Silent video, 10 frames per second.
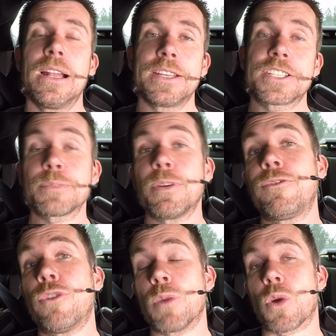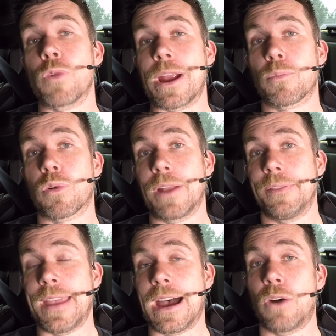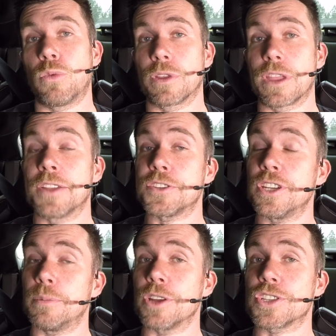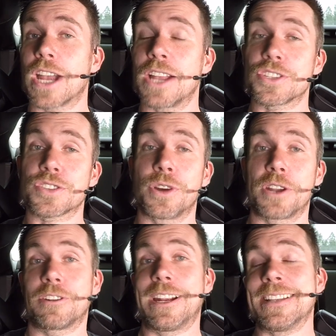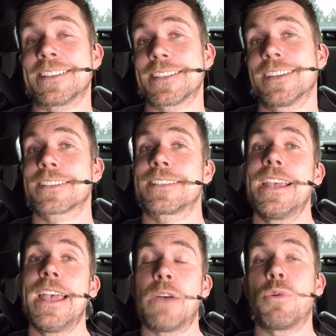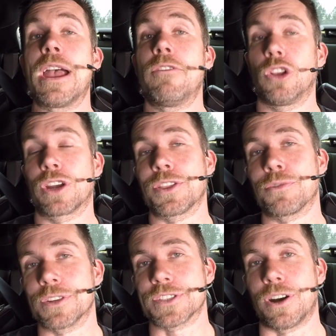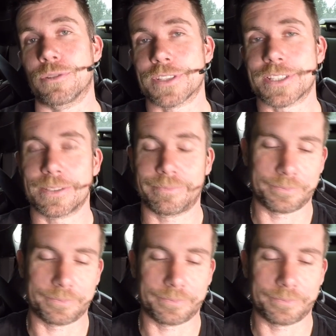Let's just perform a ramp run now with our turbocharged Toyota 86 and we'll have a look at the results.